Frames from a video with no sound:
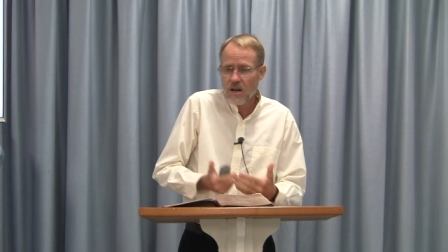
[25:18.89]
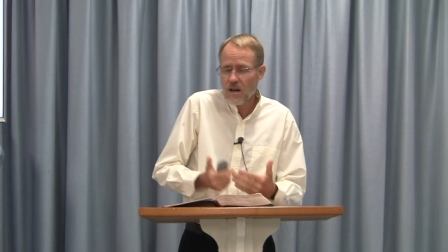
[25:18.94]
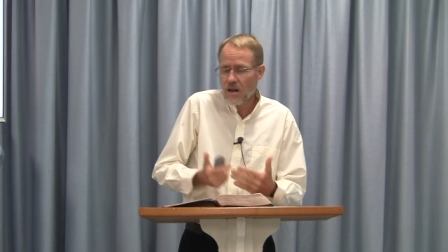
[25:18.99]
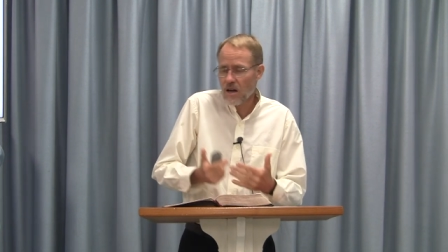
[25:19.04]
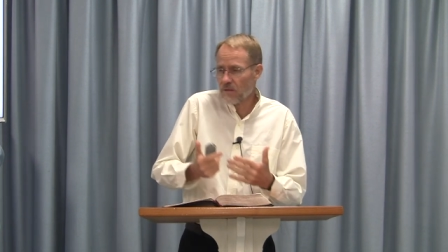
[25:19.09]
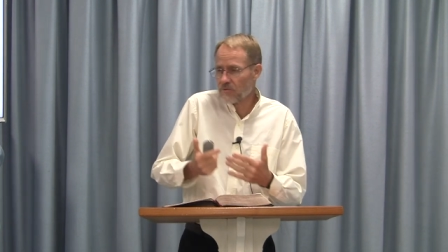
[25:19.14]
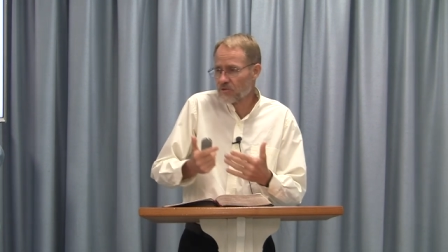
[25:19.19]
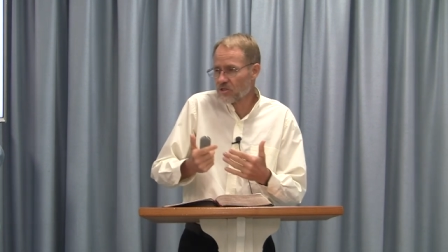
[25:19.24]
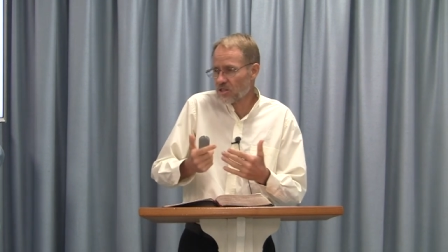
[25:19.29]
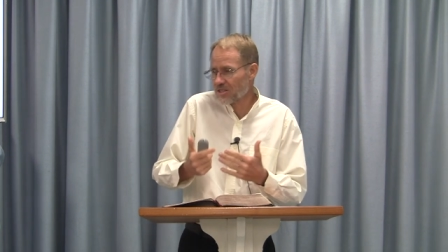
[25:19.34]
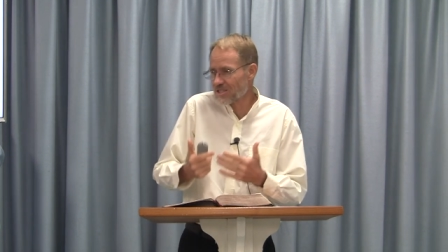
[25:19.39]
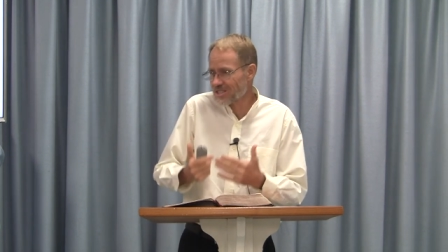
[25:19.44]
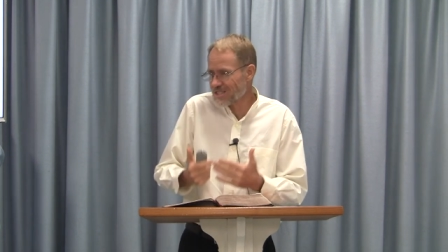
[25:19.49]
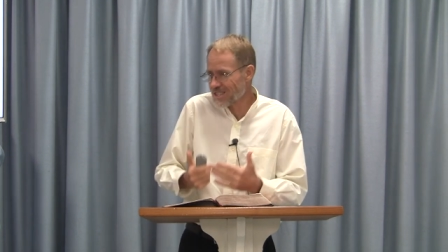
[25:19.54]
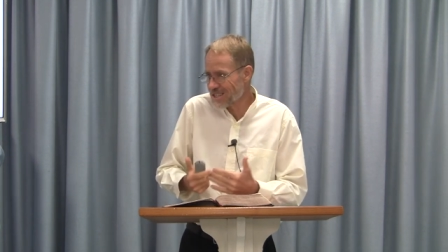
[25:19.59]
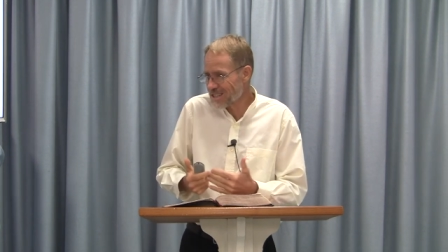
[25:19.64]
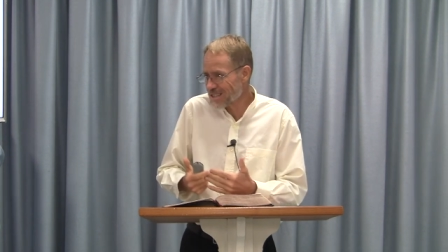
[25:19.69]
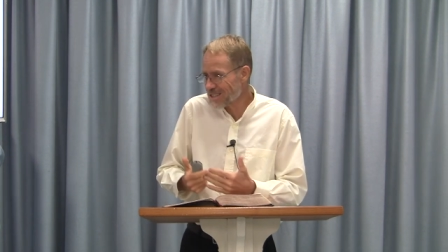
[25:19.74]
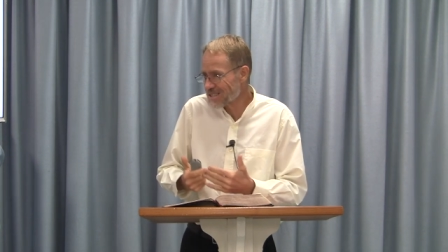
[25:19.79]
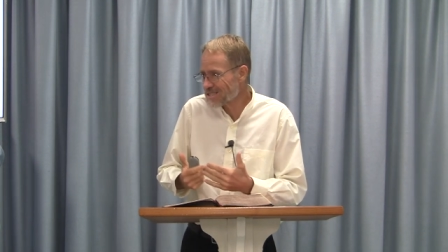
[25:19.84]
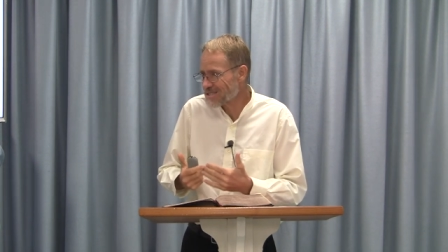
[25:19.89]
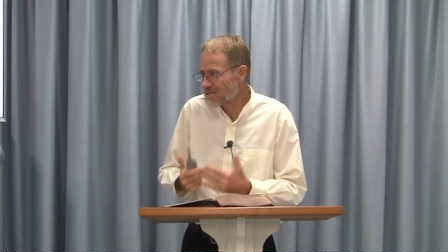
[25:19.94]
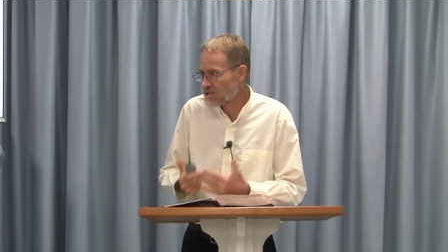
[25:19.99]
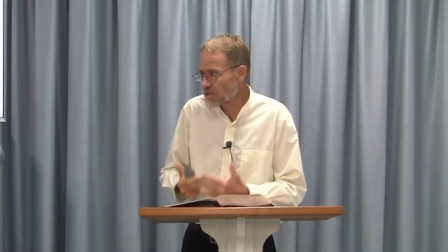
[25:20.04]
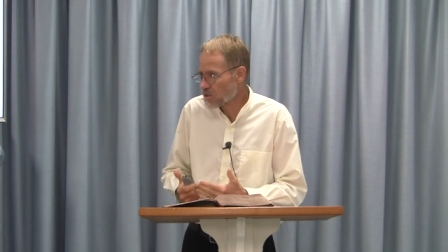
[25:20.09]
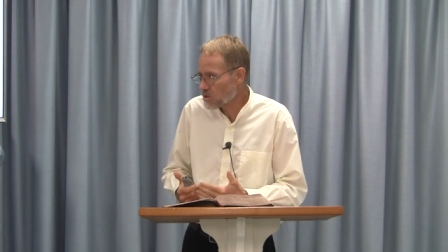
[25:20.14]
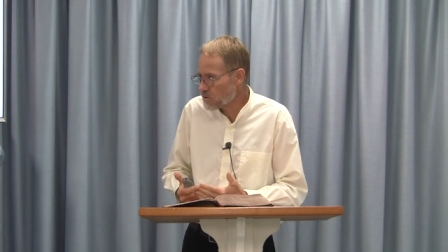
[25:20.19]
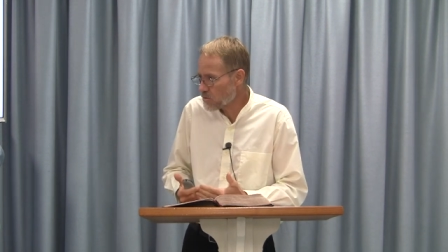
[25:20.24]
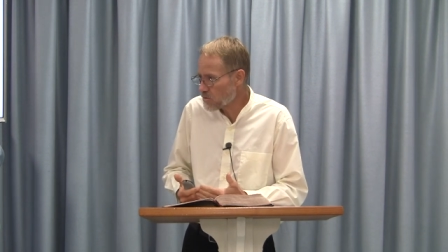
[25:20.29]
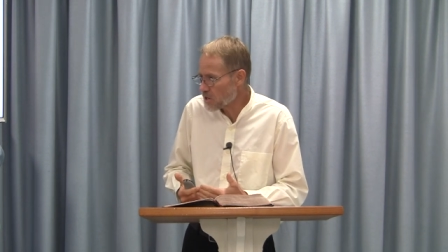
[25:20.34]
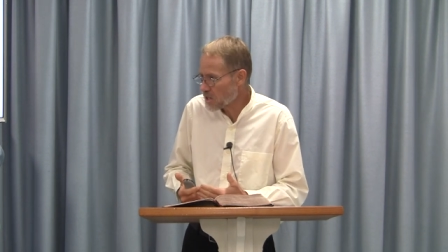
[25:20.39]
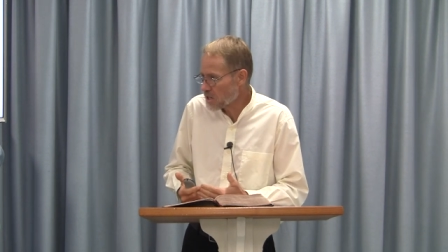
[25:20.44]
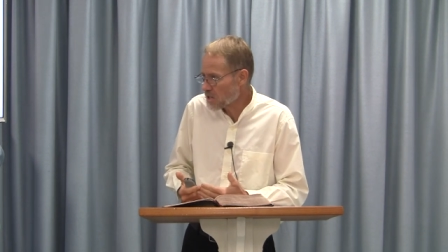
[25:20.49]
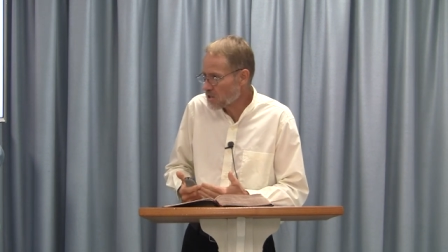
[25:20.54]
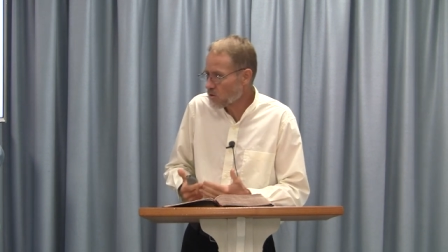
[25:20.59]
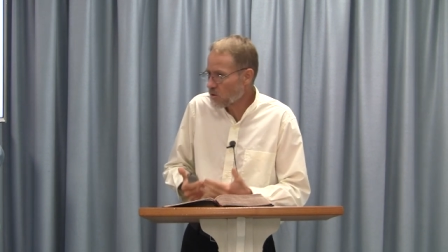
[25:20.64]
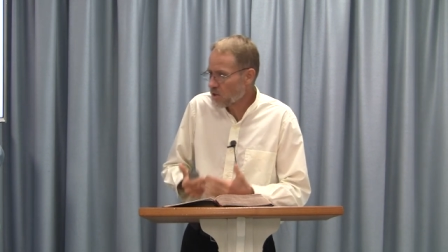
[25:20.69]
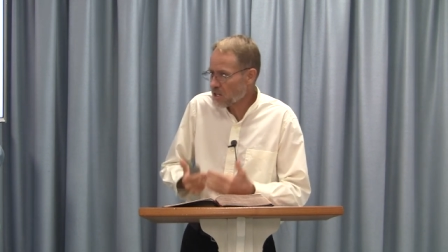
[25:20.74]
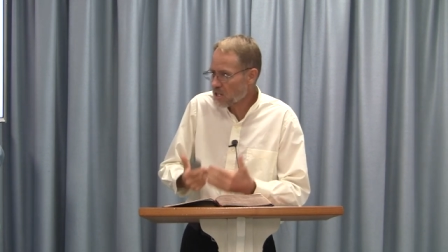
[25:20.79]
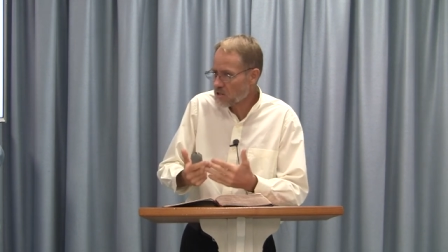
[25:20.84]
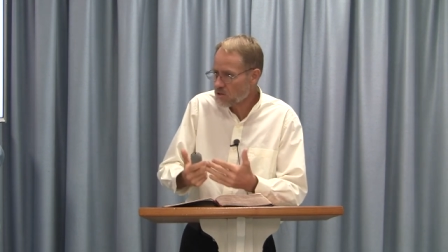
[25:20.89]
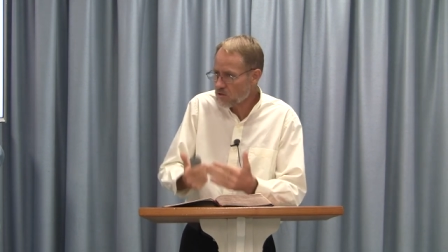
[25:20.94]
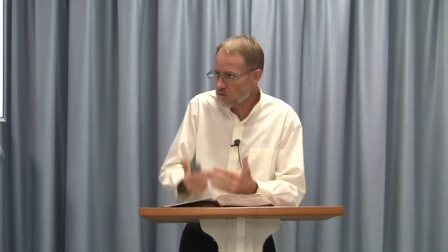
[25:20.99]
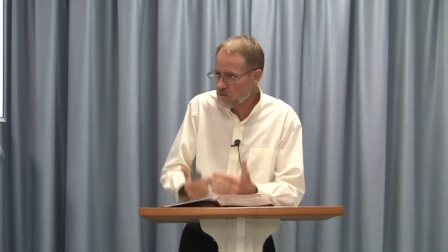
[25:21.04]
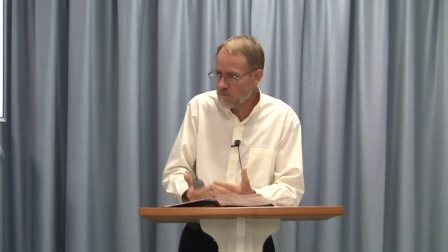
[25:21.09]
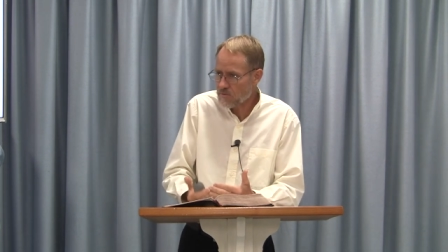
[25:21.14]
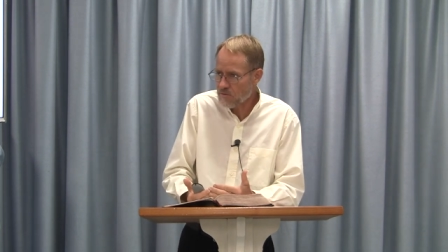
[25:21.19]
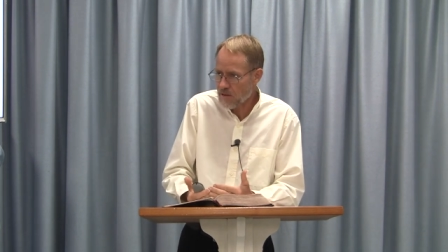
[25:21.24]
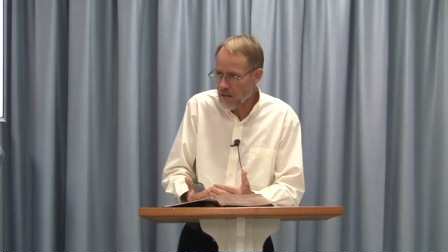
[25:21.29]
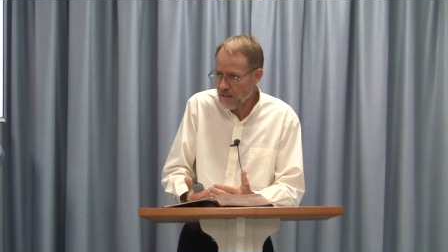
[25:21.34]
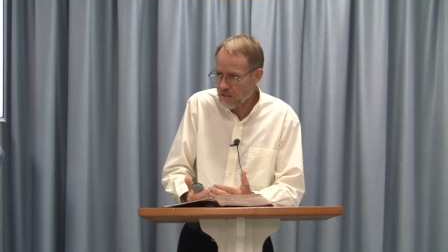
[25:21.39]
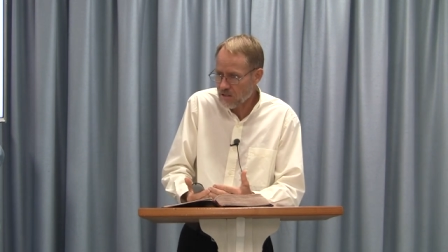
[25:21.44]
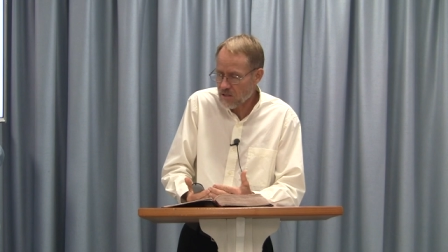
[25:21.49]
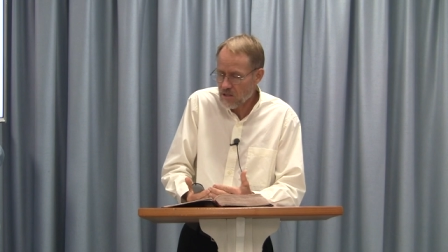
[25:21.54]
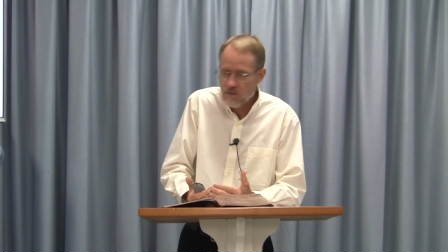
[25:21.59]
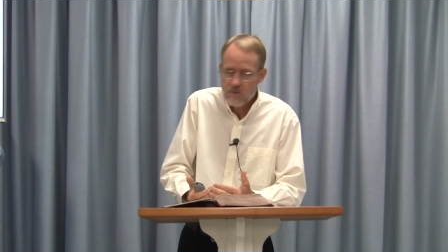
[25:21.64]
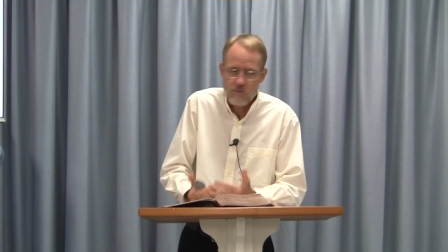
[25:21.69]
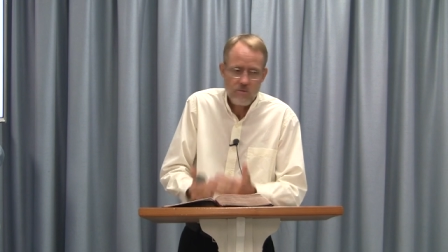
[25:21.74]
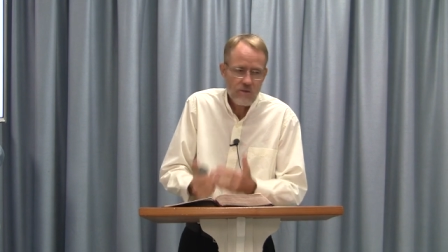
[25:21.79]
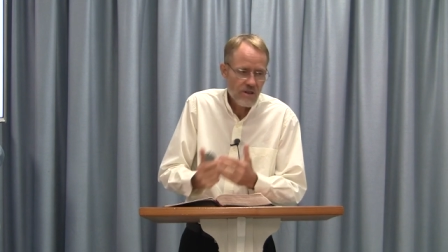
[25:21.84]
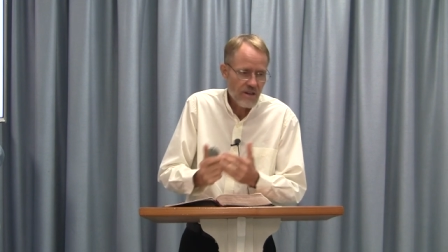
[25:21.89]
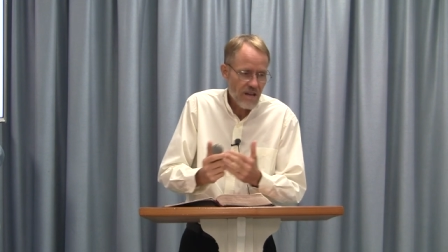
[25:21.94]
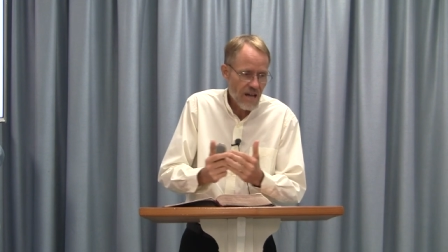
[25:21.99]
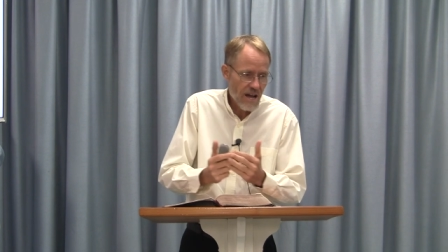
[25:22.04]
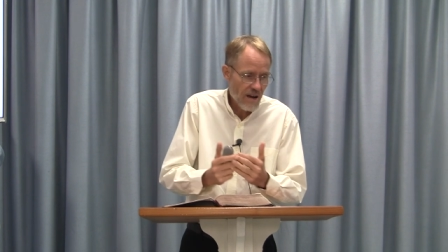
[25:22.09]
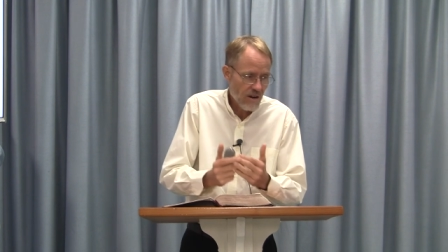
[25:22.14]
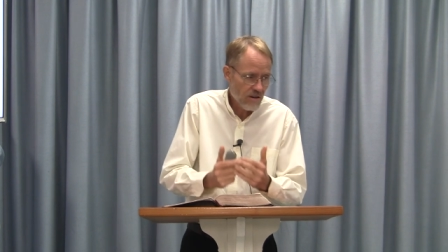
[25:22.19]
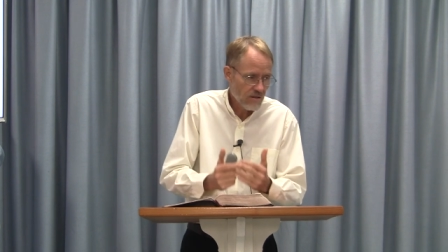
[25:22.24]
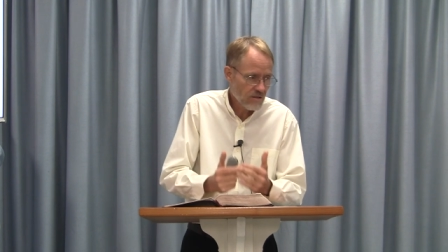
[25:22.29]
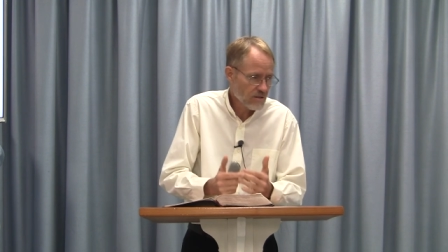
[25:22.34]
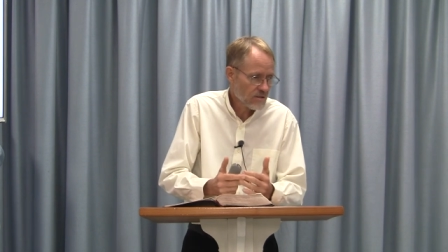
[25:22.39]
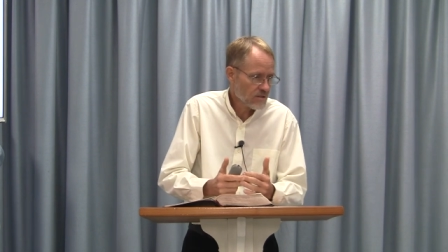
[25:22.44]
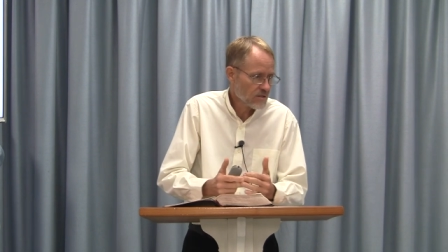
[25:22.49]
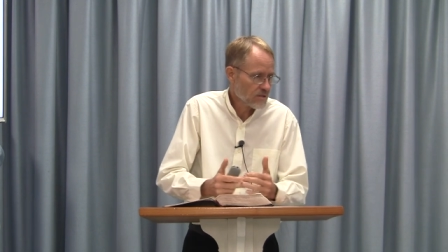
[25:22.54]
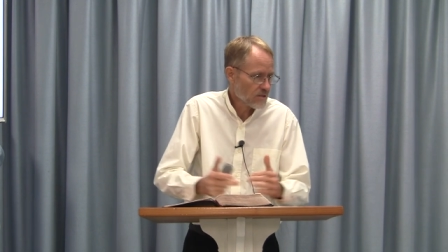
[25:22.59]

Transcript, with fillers: of Justinian's decree going into effect were now,